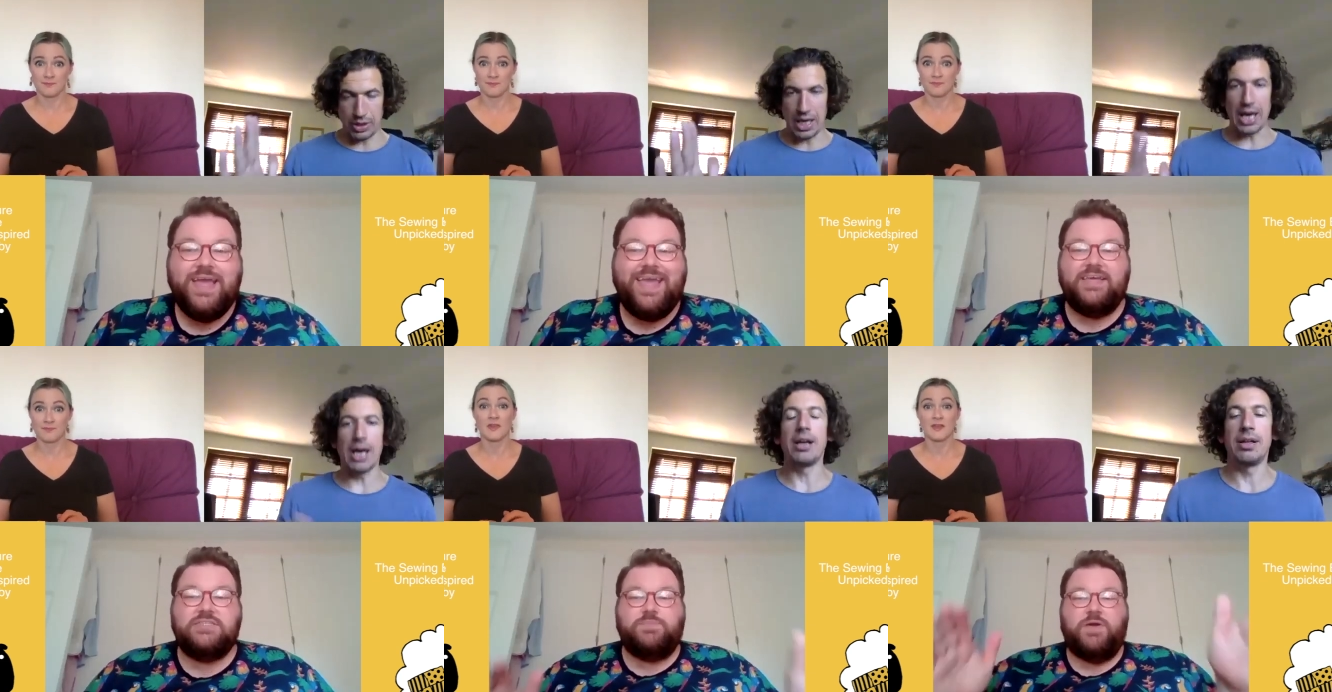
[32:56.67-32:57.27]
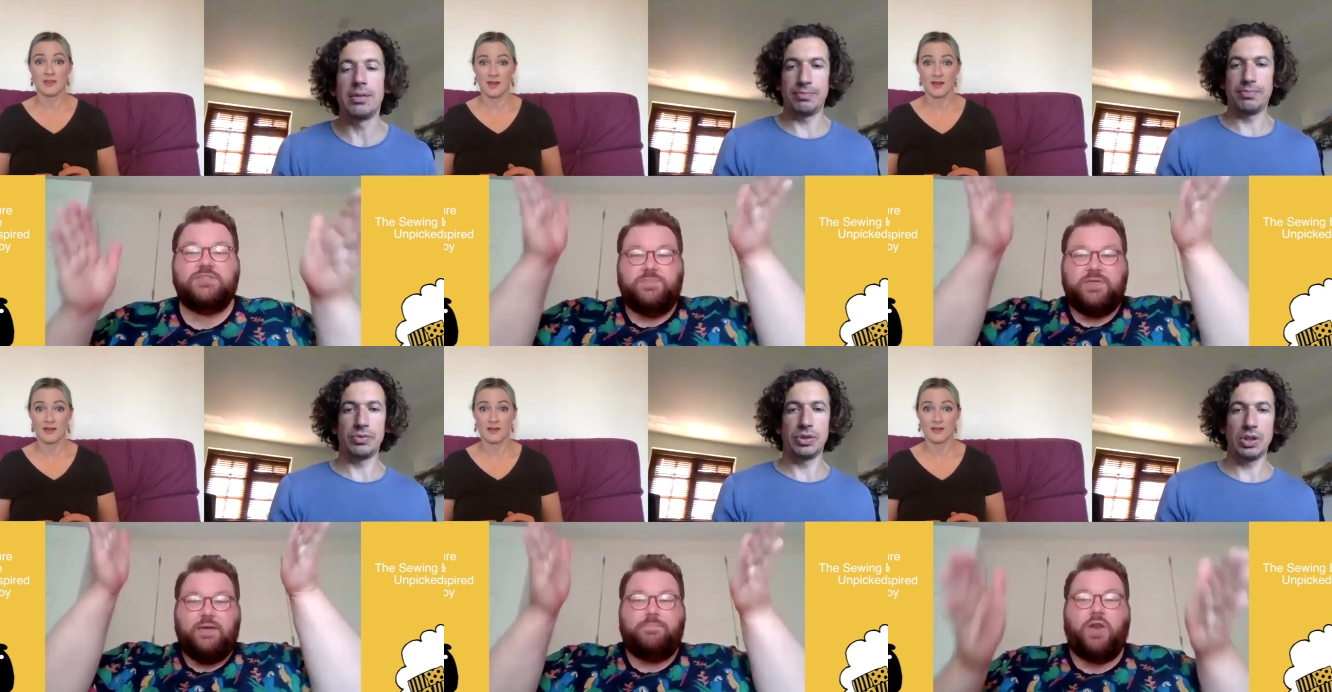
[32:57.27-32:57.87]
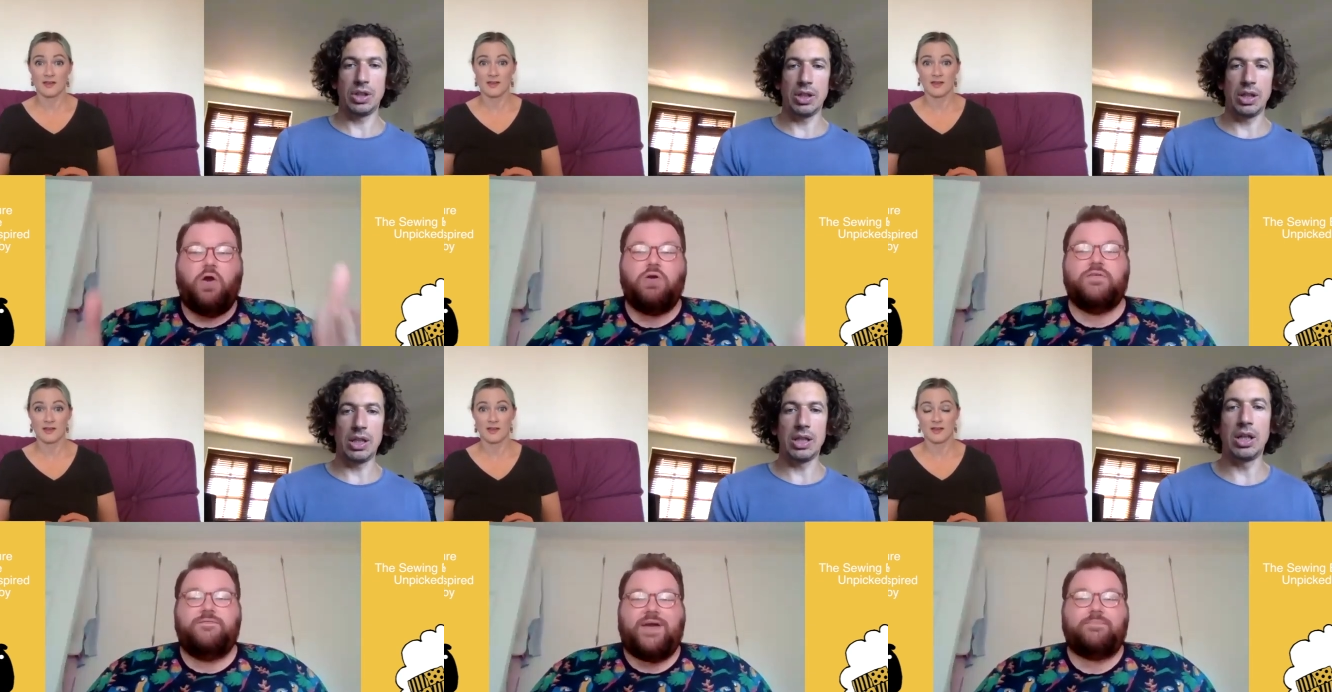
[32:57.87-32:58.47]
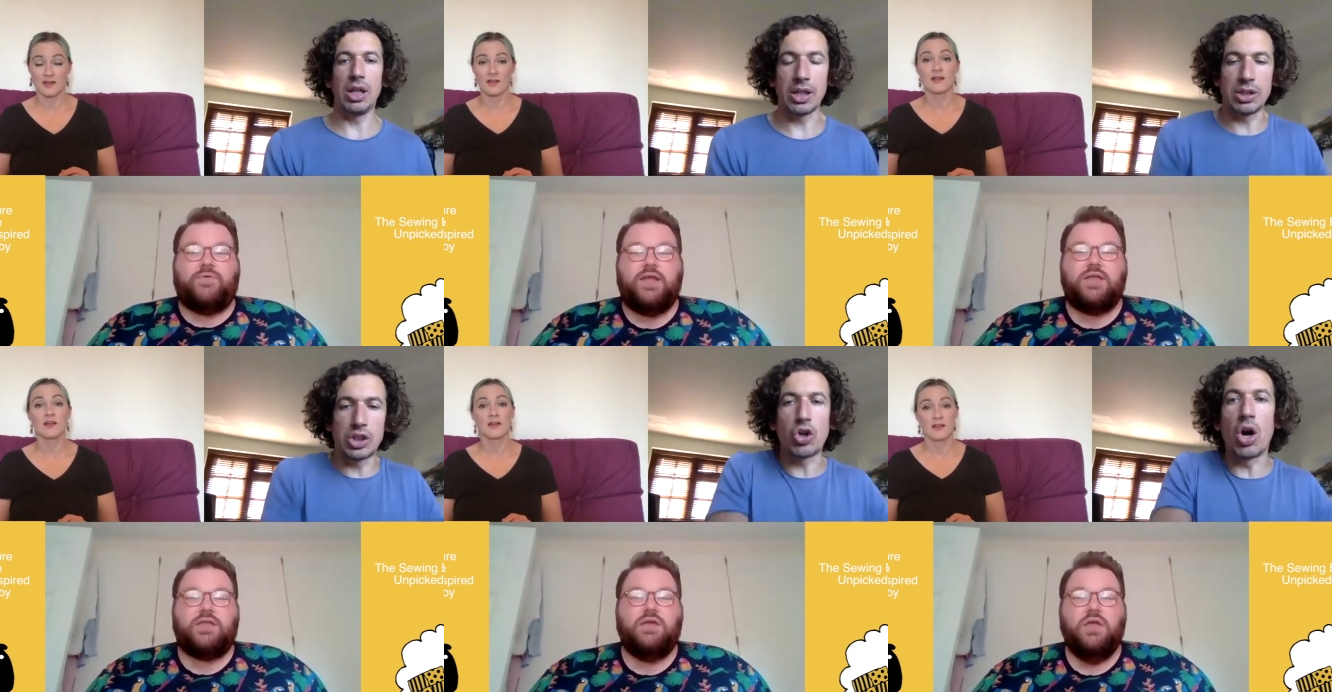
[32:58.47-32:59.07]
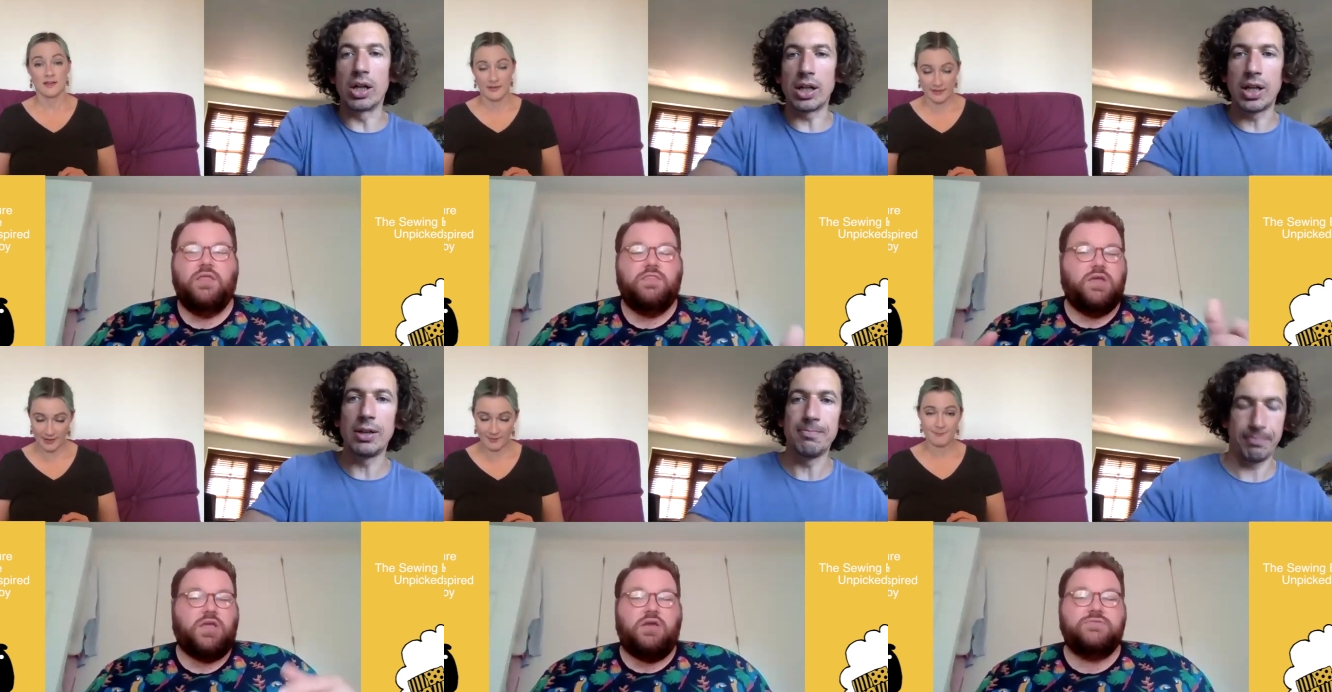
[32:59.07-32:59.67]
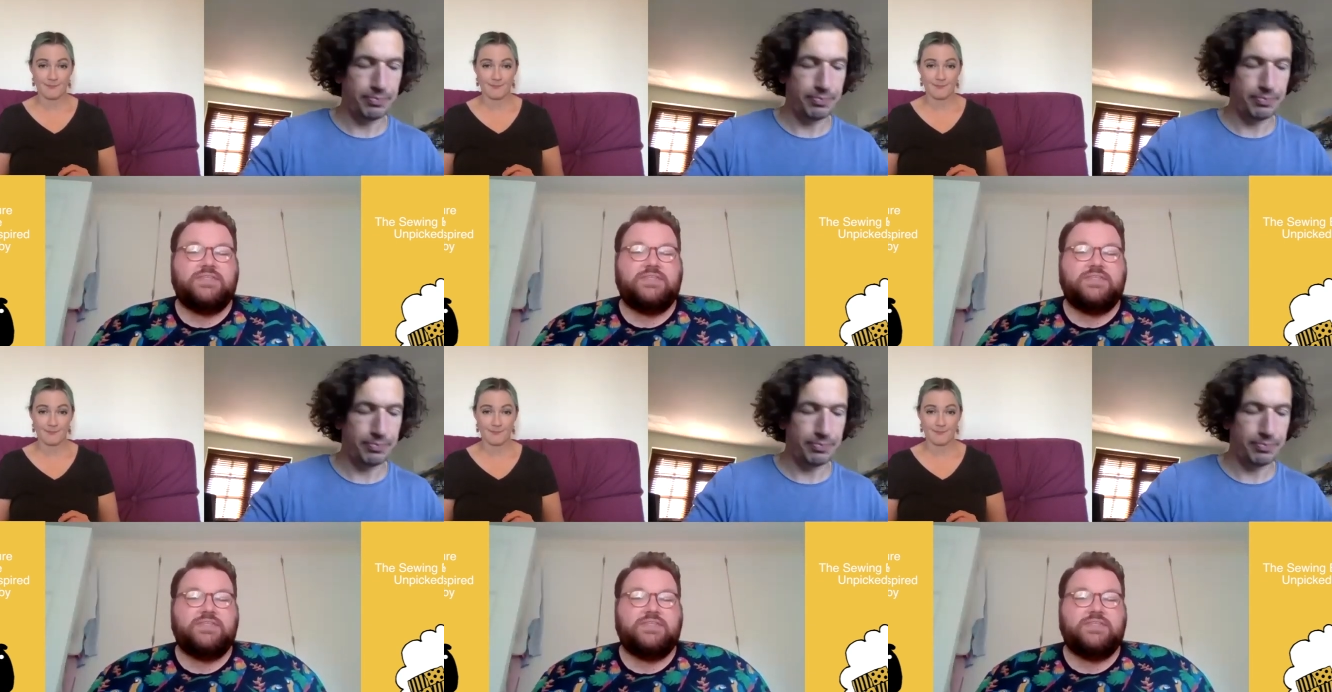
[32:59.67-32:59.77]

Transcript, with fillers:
Speaker 1: Yeah. It's supposed to be a block of fabric Trunk. that goes